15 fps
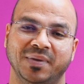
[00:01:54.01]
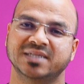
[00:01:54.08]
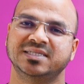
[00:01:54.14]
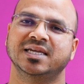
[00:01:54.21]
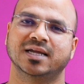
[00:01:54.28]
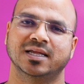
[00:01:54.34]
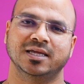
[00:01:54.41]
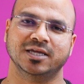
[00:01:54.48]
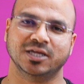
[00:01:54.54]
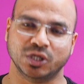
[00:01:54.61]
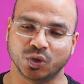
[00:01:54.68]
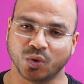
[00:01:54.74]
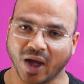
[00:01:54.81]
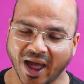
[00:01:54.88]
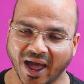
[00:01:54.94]
Basically,
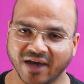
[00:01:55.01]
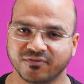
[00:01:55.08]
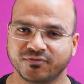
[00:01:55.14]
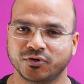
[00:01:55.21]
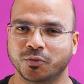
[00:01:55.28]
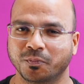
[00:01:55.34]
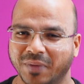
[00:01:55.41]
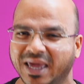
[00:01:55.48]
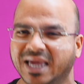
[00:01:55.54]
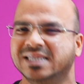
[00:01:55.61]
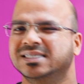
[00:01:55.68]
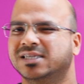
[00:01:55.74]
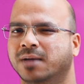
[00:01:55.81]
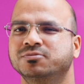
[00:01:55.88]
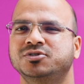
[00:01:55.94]
you have to
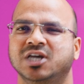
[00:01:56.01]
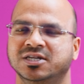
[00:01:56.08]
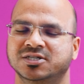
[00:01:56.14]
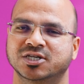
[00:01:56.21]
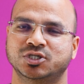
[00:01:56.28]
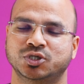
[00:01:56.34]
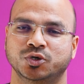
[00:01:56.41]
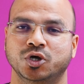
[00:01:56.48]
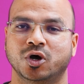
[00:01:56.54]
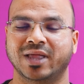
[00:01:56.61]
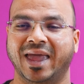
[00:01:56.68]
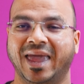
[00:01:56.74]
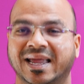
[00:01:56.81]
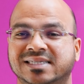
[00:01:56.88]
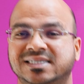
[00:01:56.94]
make some changes to
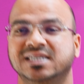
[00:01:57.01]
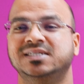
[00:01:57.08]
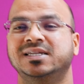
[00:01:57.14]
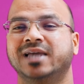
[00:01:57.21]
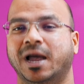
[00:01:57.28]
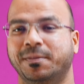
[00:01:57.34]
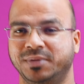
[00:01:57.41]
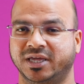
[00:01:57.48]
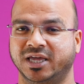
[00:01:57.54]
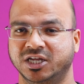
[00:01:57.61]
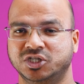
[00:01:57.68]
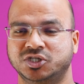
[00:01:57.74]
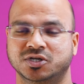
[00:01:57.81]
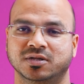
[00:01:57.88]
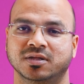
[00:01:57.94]
your existing
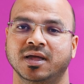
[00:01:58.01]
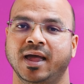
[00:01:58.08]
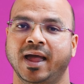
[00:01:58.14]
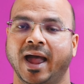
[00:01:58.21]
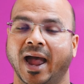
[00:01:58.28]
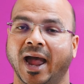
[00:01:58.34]
application